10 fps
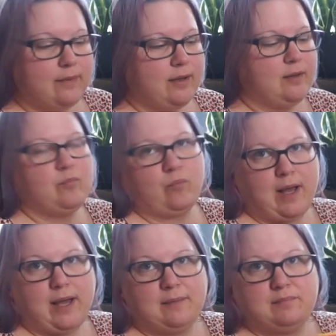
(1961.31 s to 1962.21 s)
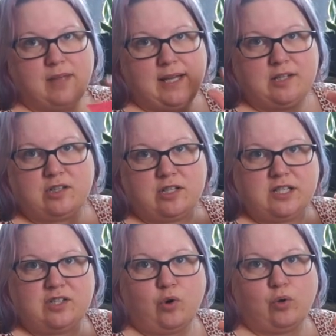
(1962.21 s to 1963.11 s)
Um, I, each
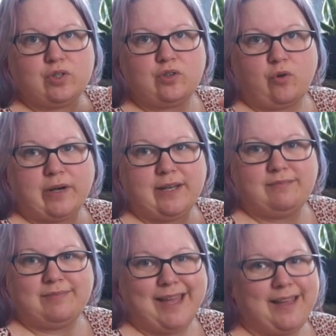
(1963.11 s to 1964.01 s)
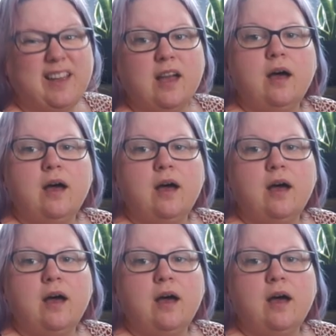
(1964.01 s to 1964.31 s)
short story thing.